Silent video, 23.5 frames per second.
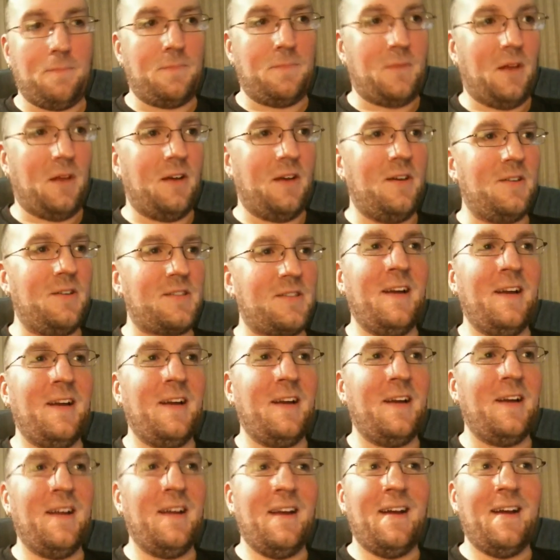
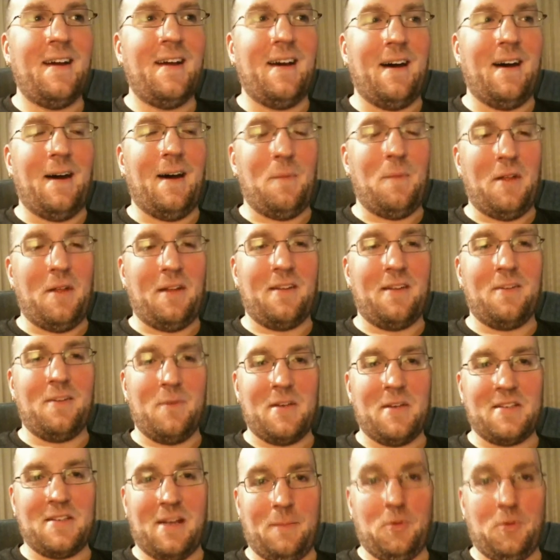But the
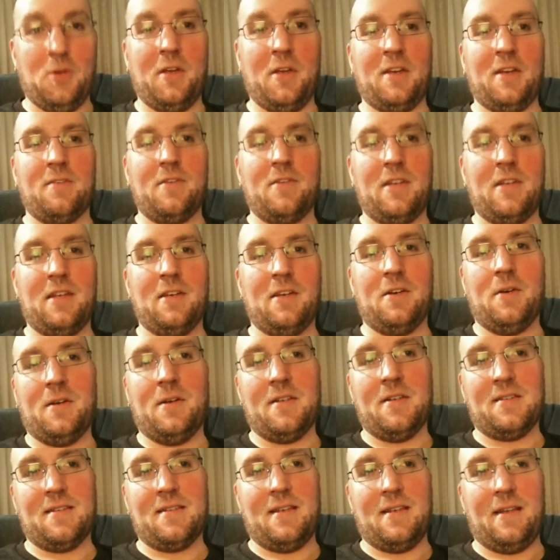reason I'm doing a video
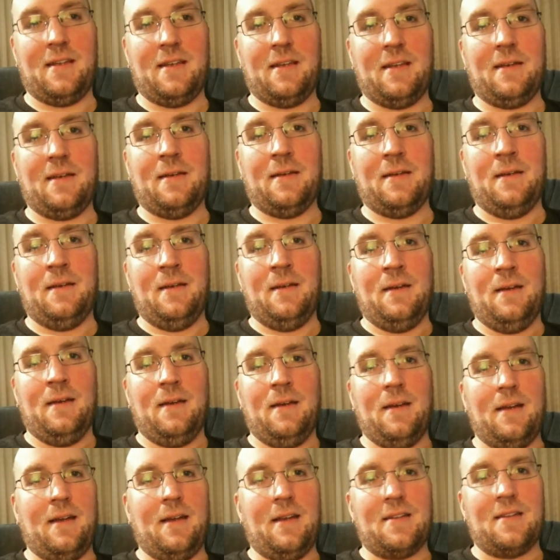is that
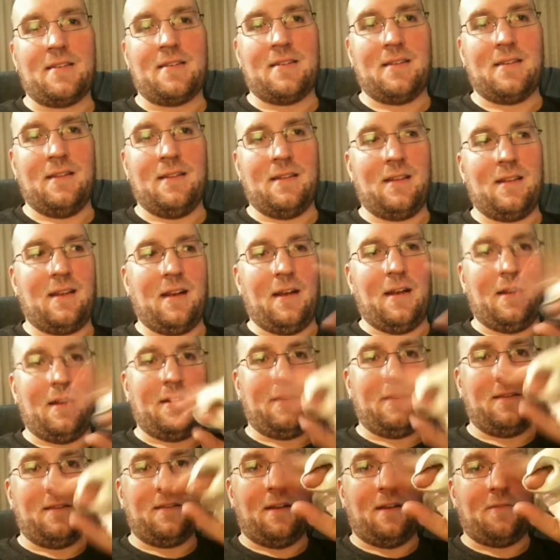it's kind of
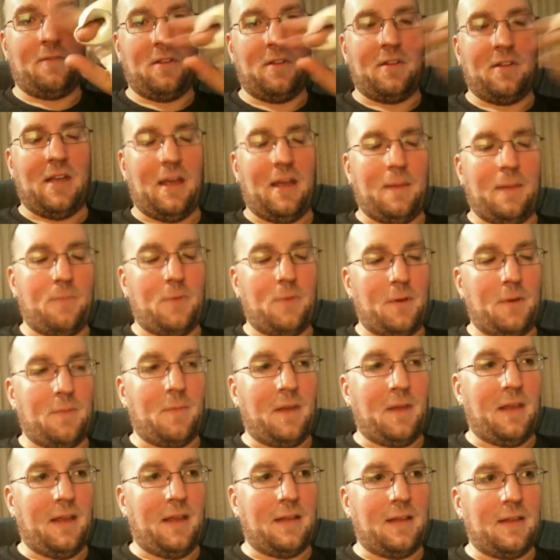tough to type with my
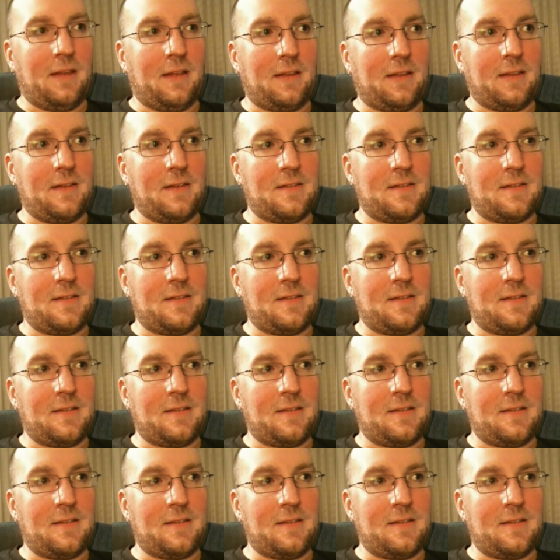hand like this.